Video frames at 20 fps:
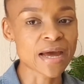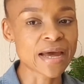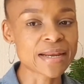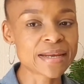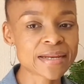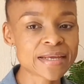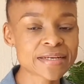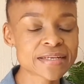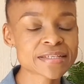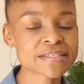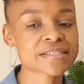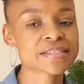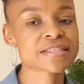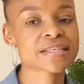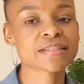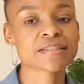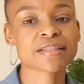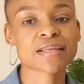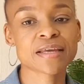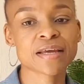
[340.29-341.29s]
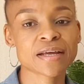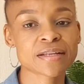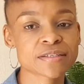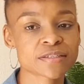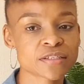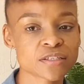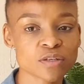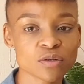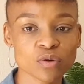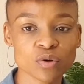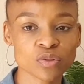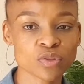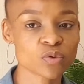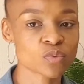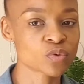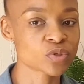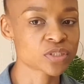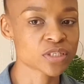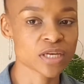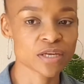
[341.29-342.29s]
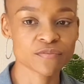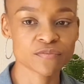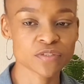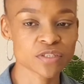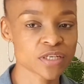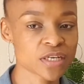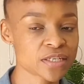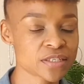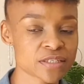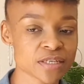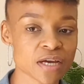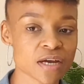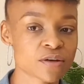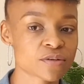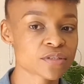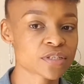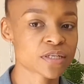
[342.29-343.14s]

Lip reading: I let it sit there until all the water is drained out,